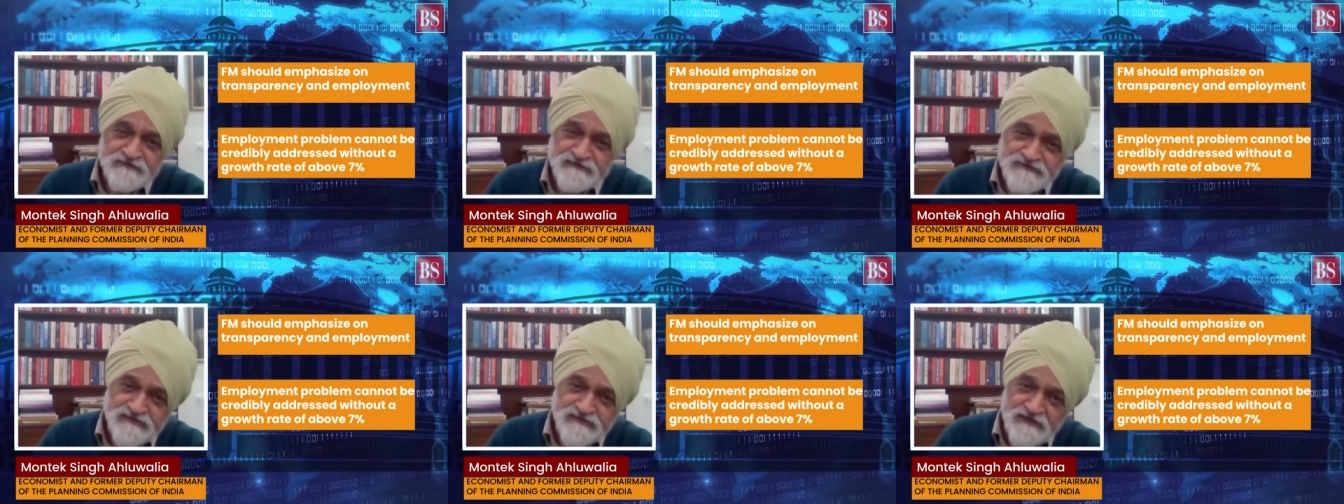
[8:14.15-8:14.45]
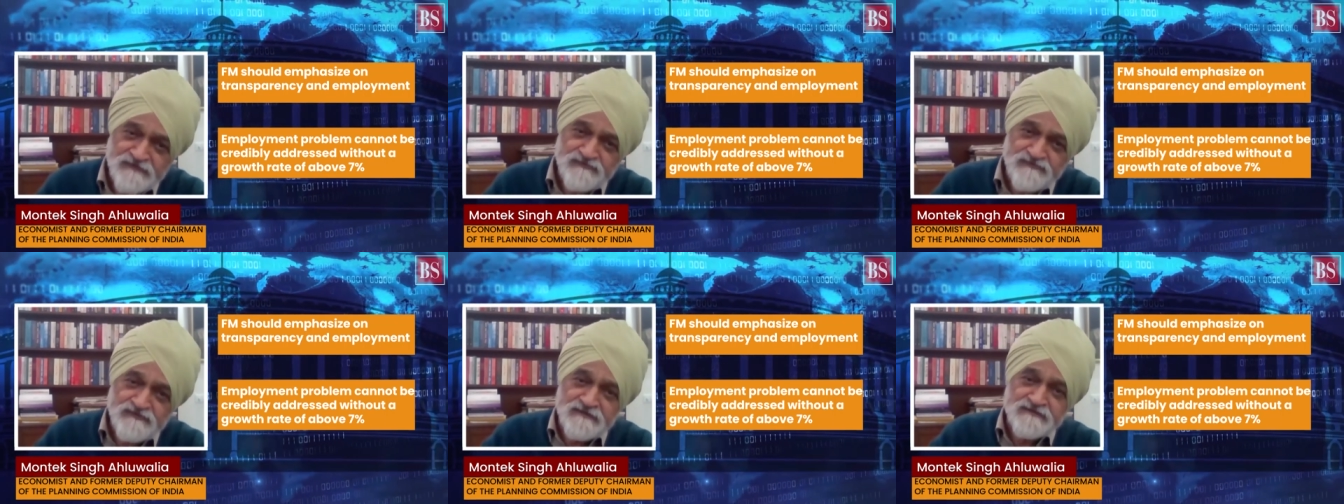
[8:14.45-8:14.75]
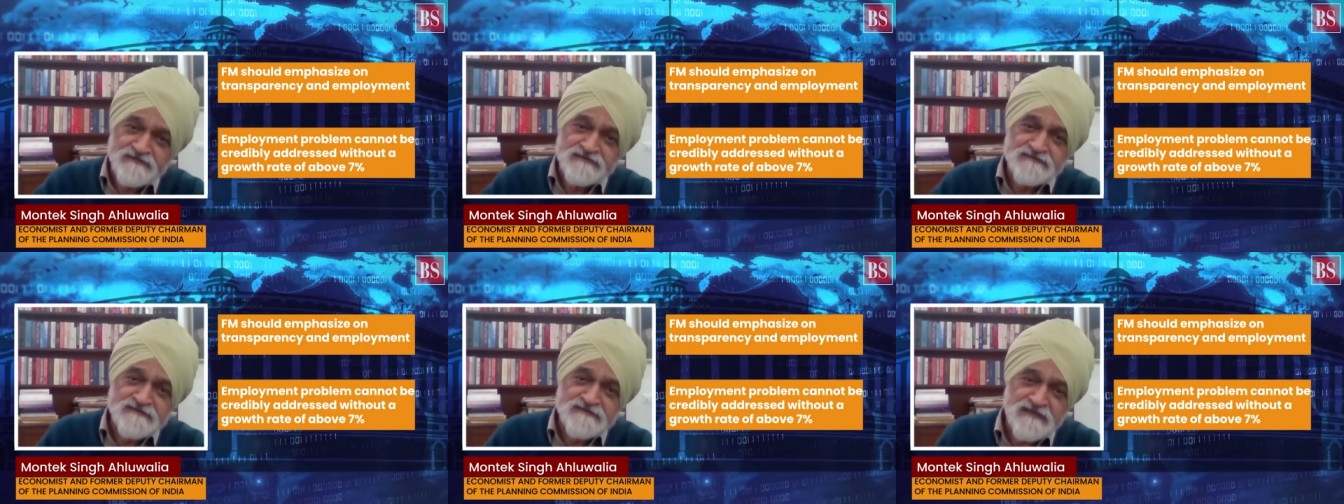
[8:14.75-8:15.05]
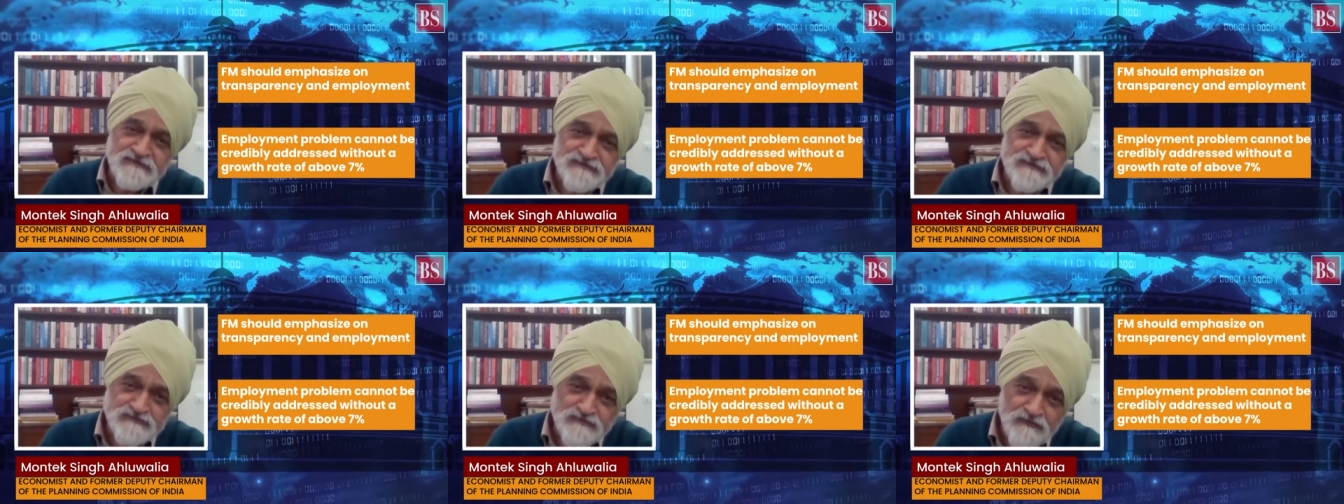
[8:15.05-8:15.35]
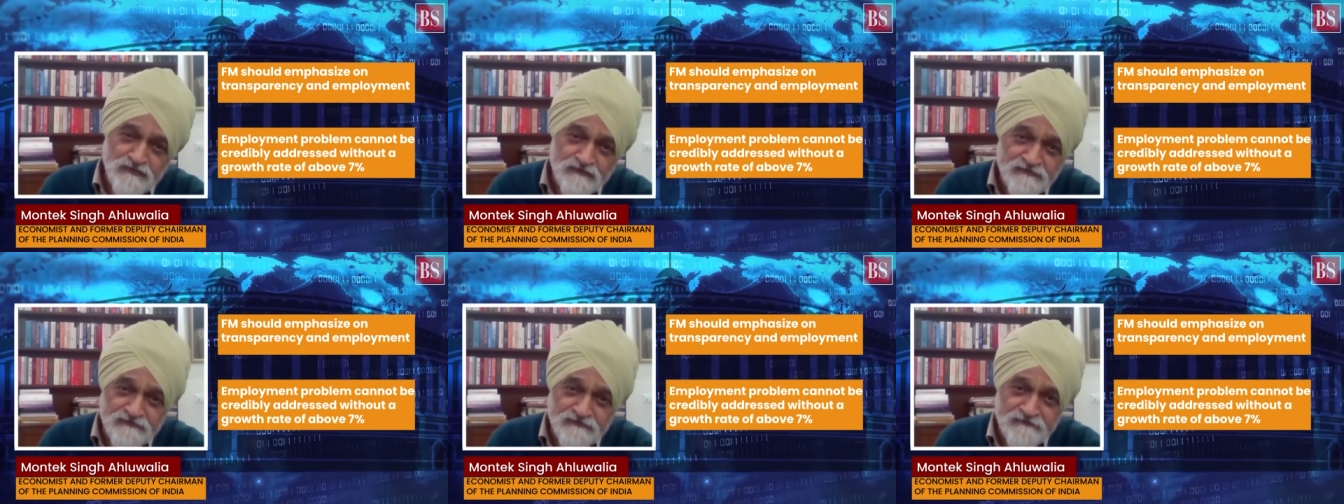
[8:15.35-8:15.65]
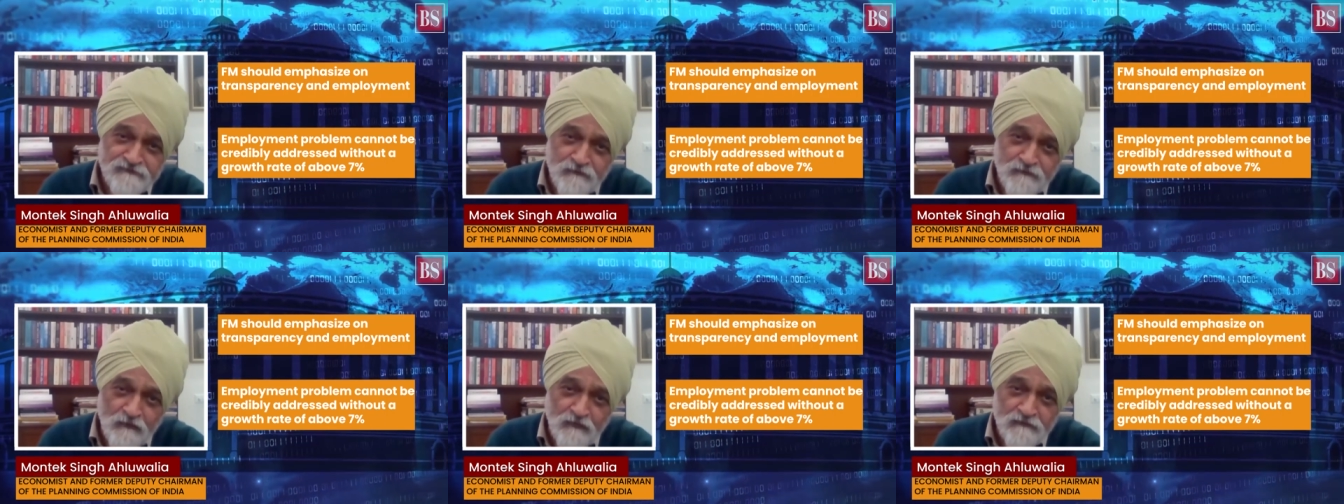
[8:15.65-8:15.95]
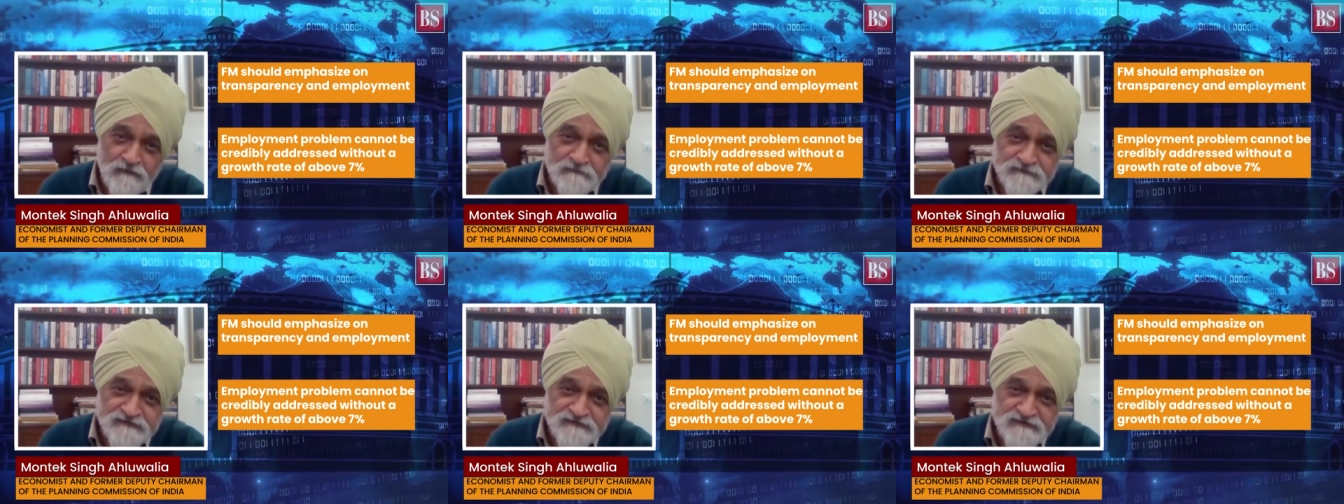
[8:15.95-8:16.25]
a general discussion on
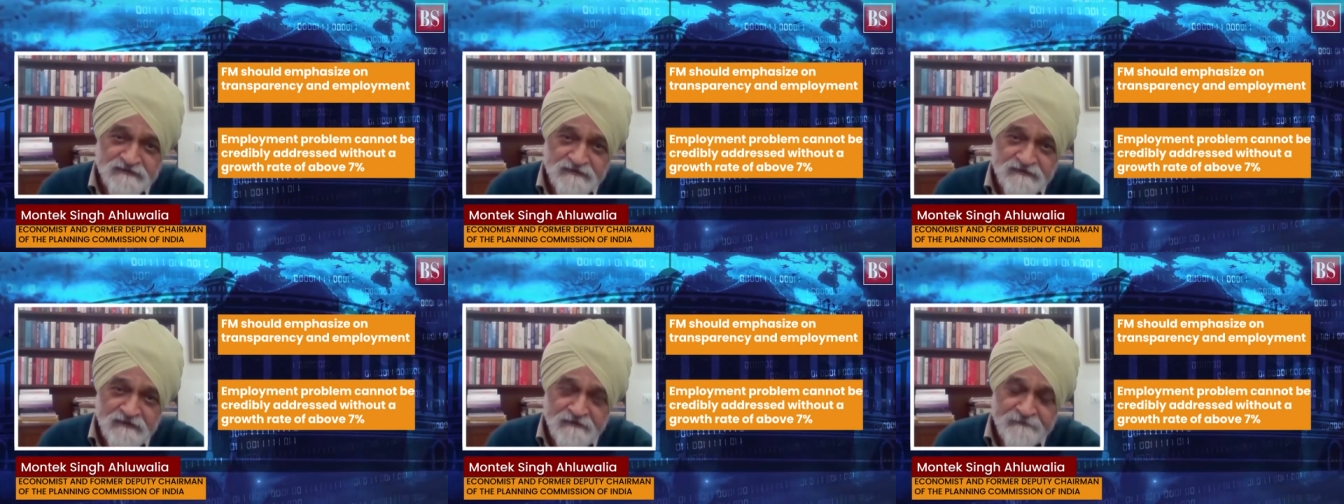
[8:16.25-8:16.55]
reforms